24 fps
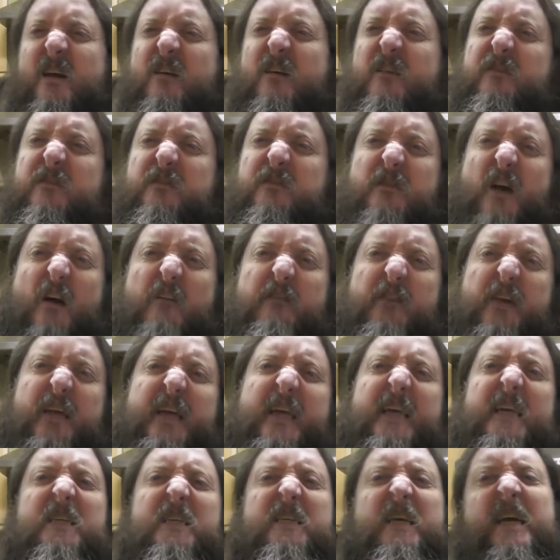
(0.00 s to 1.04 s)
I, I
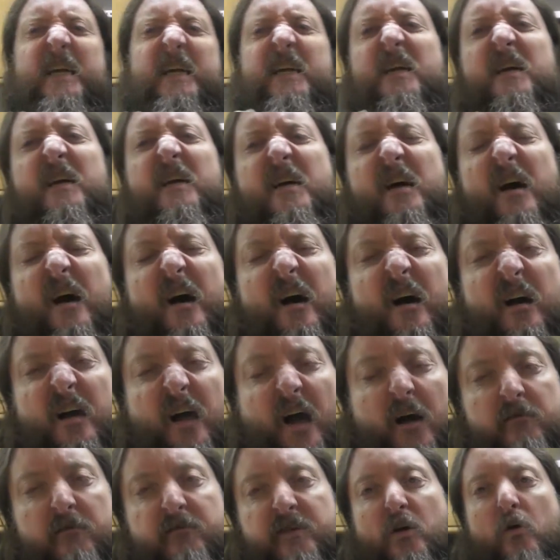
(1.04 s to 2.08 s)
think he said. Uh, I
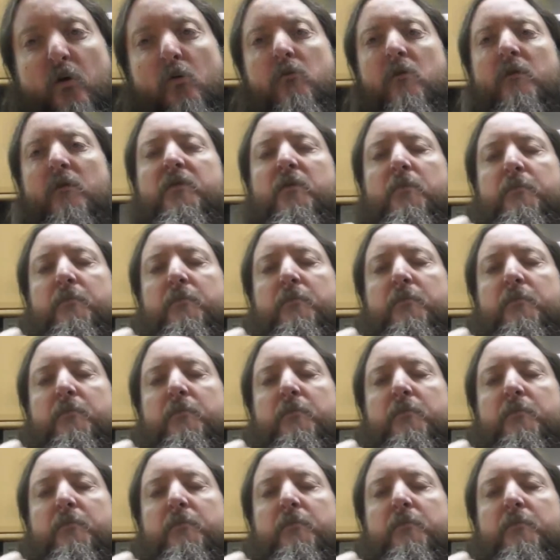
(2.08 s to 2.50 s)
can't recall off